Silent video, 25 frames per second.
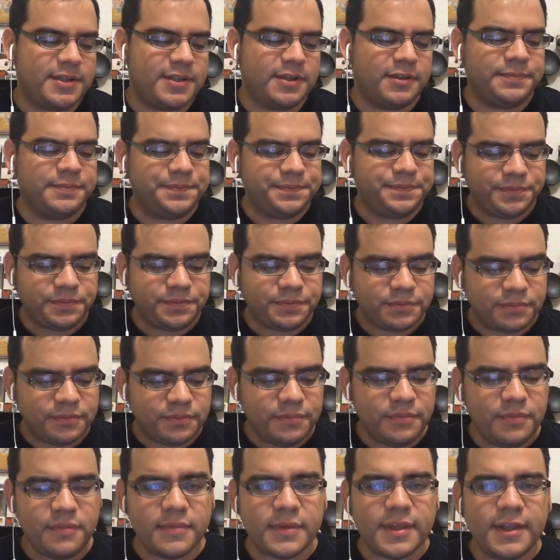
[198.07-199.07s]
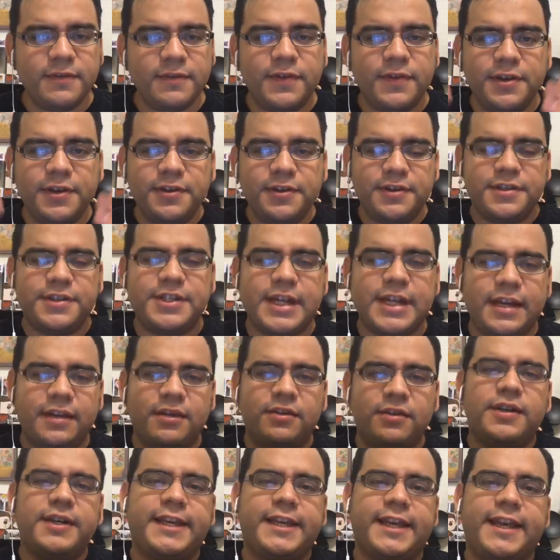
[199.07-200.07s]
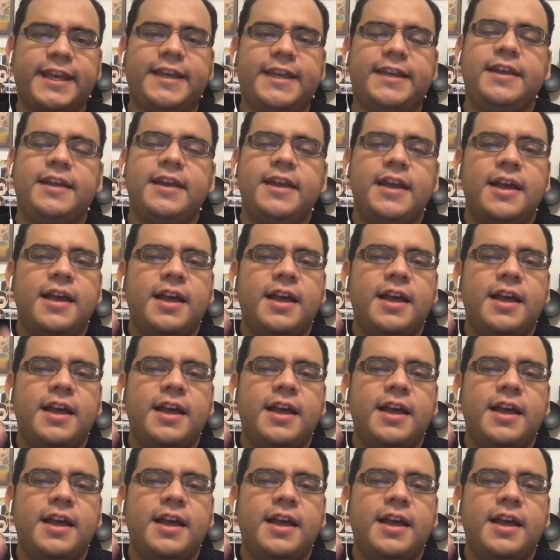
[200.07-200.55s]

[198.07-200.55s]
So if you're new to the channel, again,